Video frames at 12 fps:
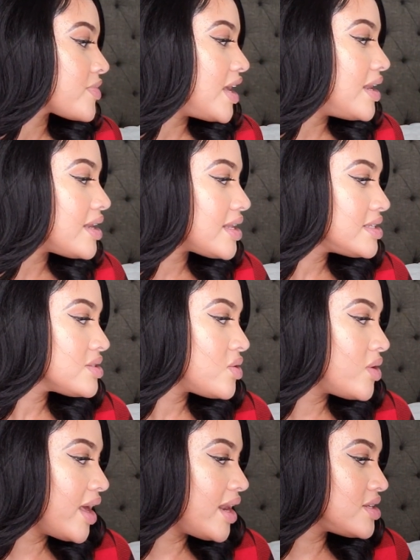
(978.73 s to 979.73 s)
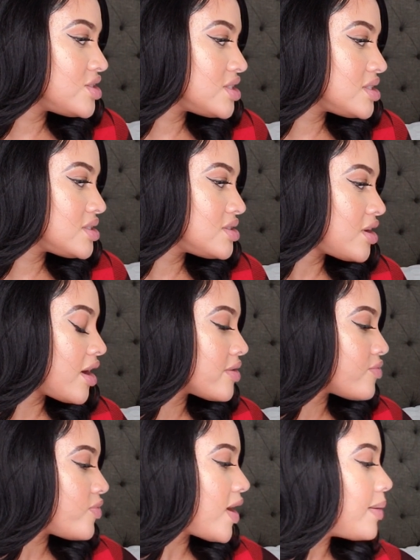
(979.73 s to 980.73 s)
And let's go ahead and just
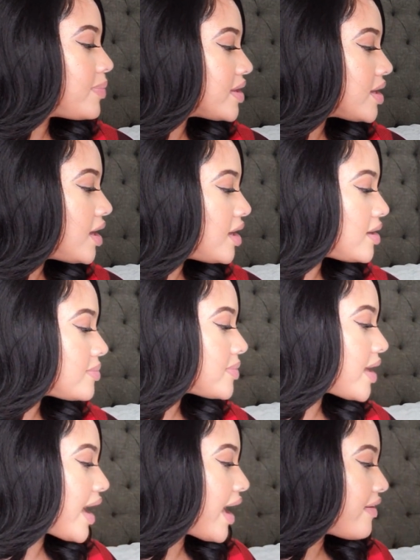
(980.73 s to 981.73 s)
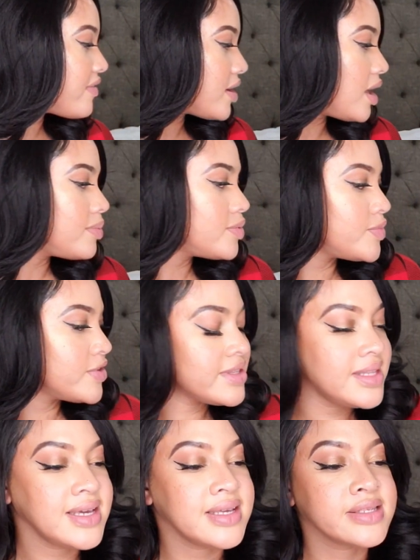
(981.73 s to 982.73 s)
start wrapping up. I have a couple more
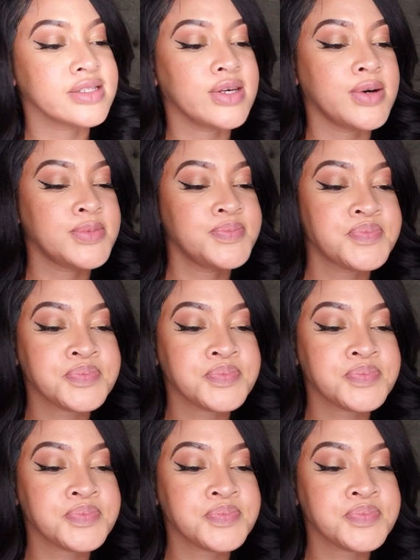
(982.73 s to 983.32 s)
things. So